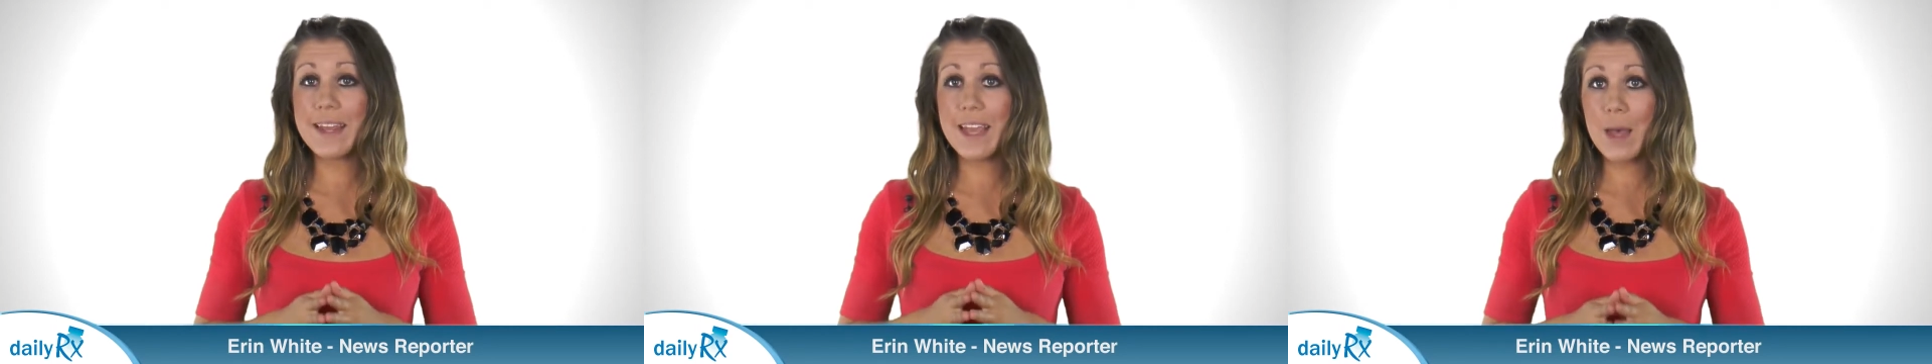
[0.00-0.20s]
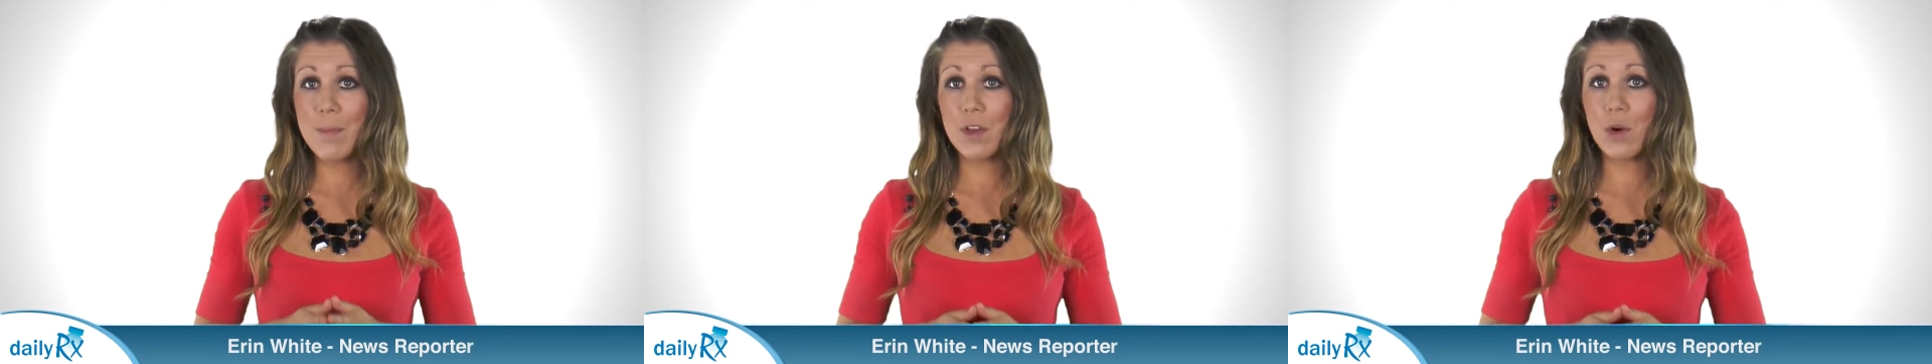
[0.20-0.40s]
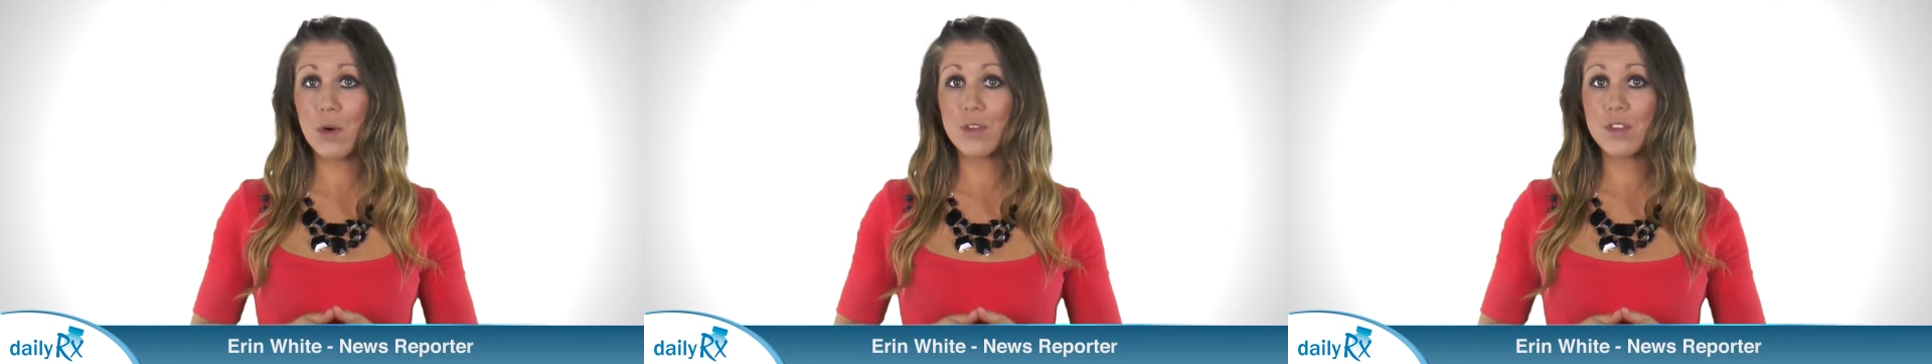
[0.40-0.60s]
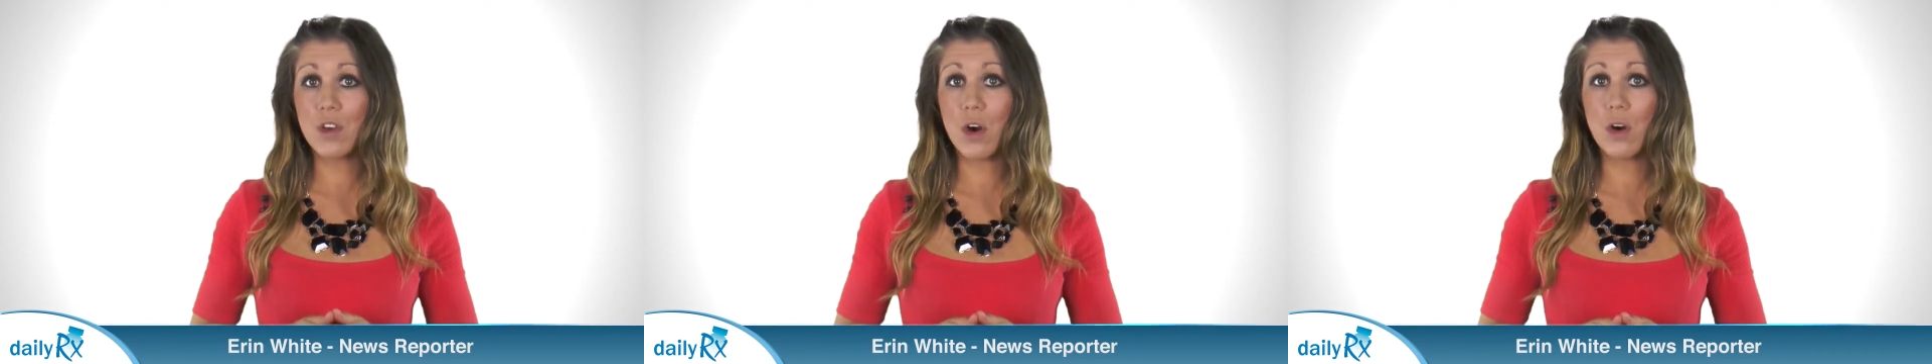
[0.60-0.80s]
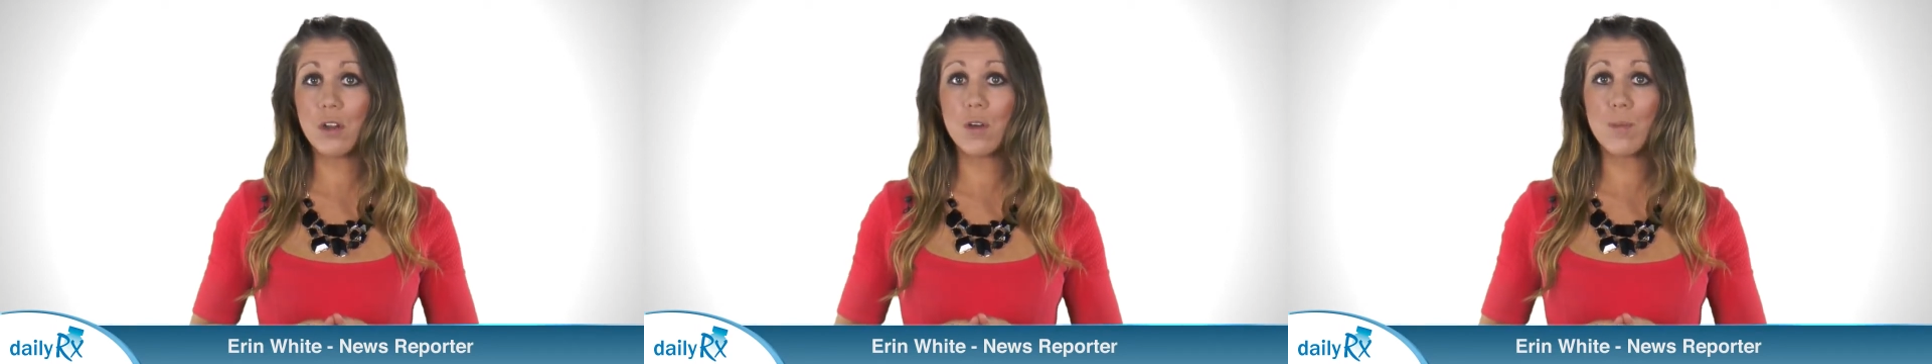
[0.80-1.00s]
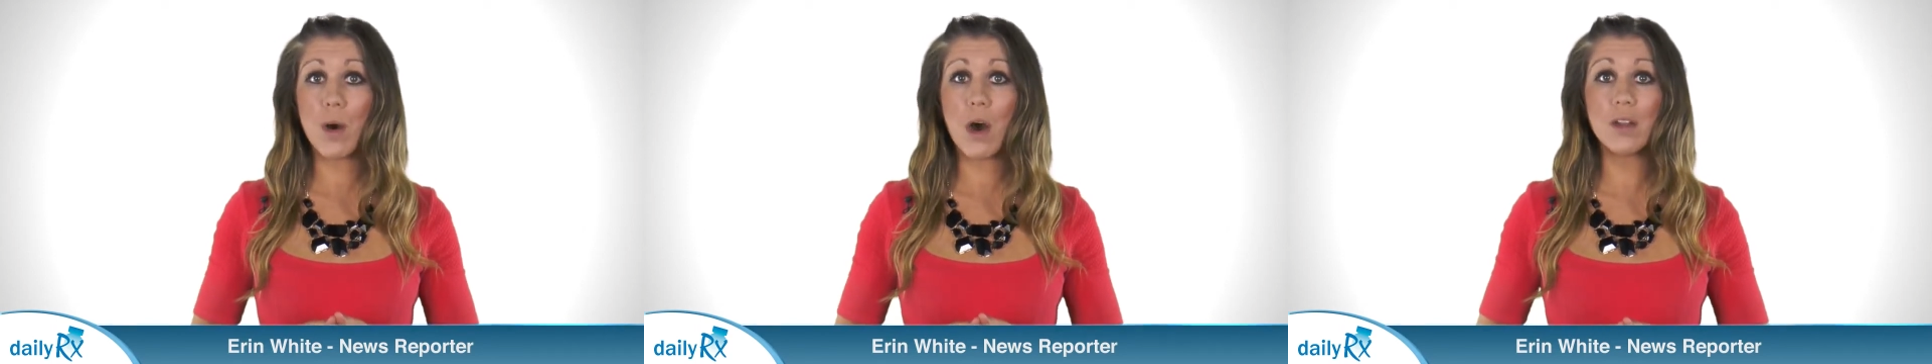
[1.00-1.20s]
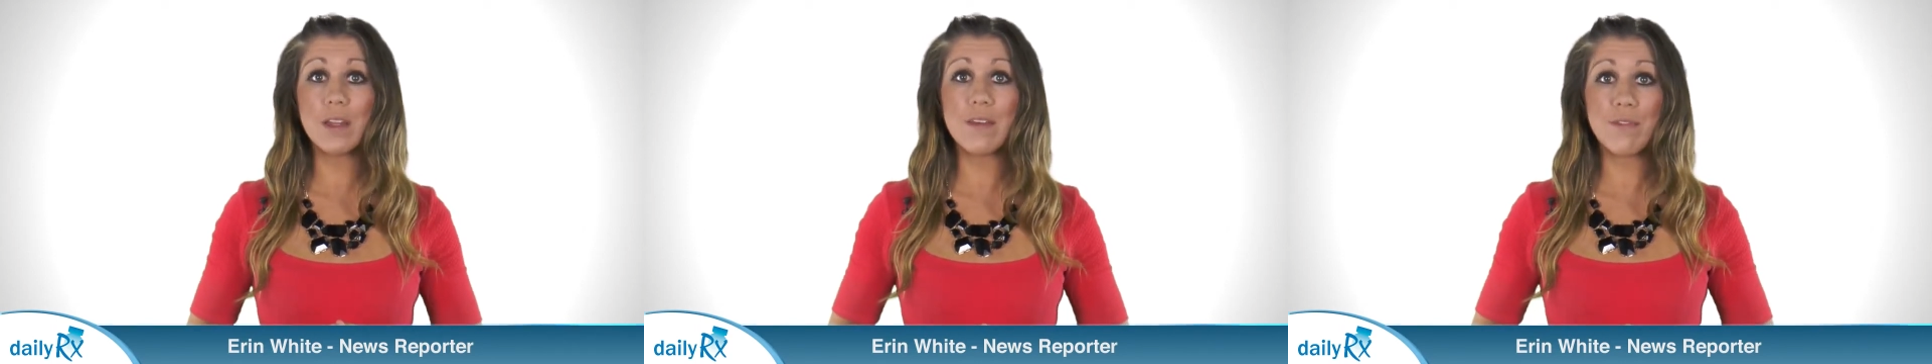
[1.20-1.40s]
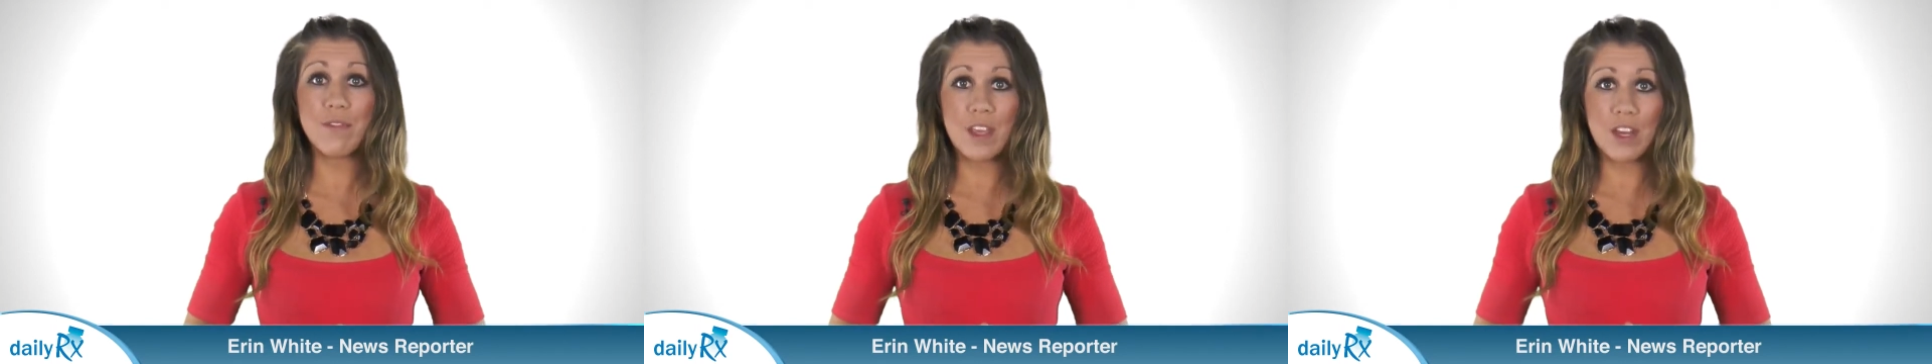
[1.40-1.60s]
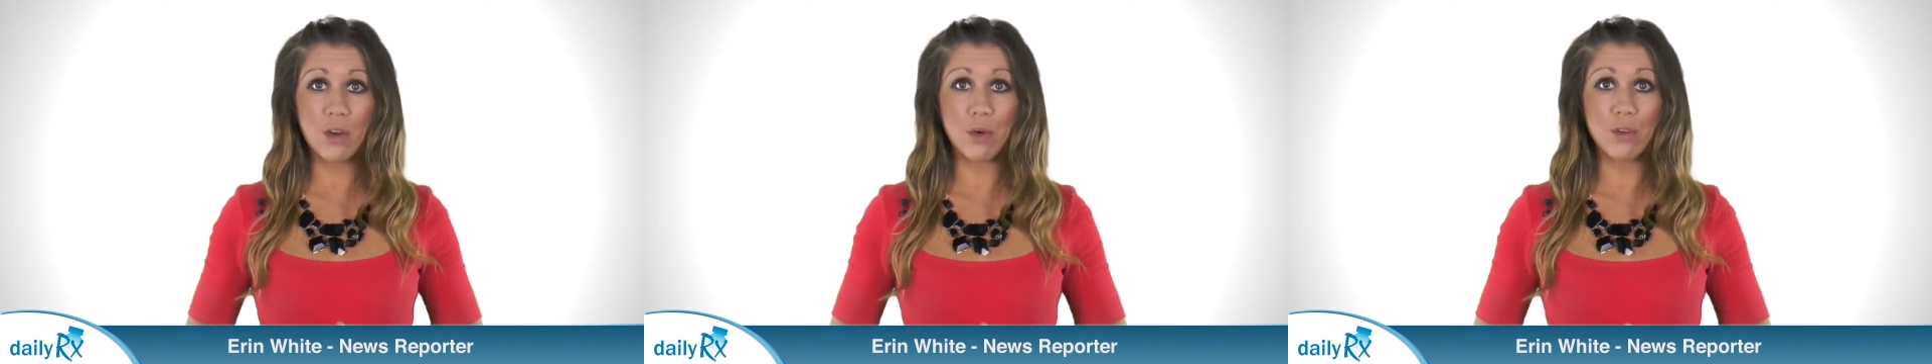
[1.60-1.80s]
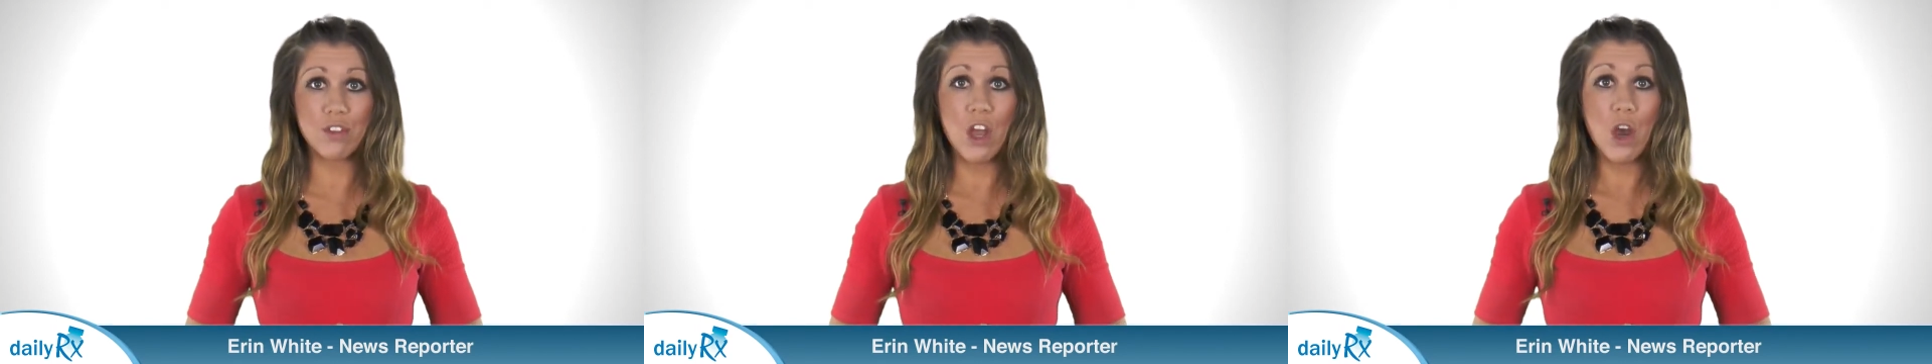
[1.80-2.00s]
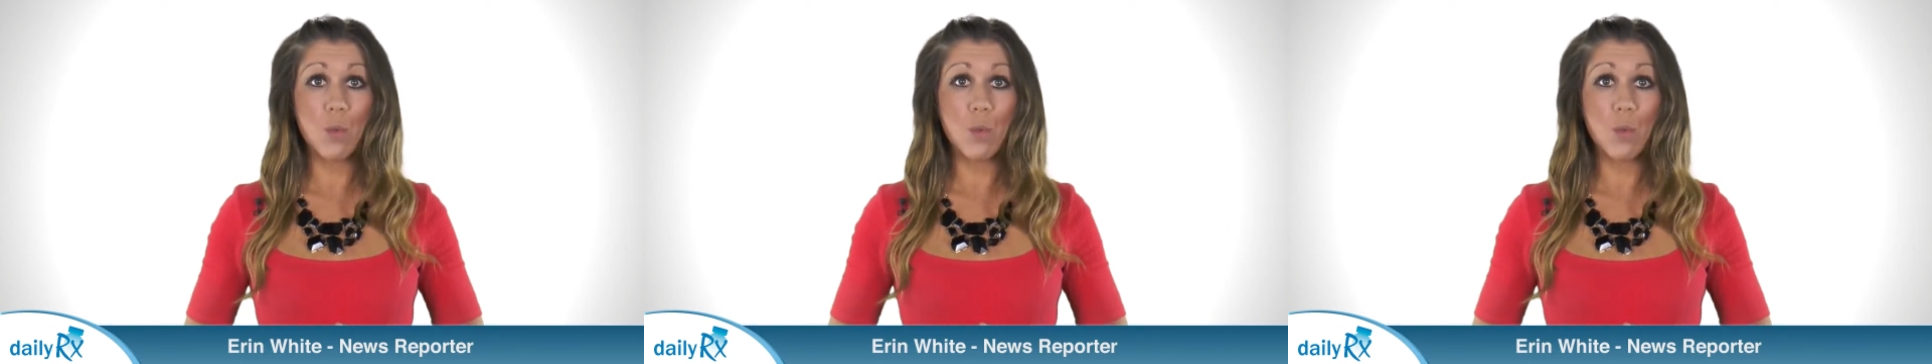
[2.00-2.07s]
chemicals called polyphenols,